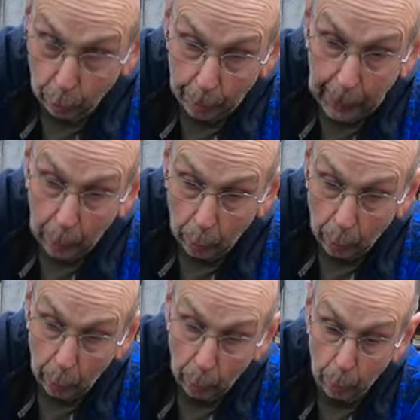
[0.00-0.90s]
down
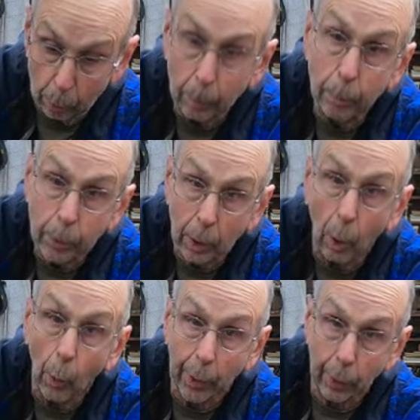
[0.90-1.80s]
tube to
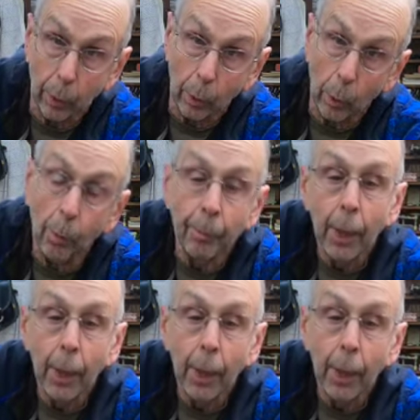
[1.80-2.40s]
go into.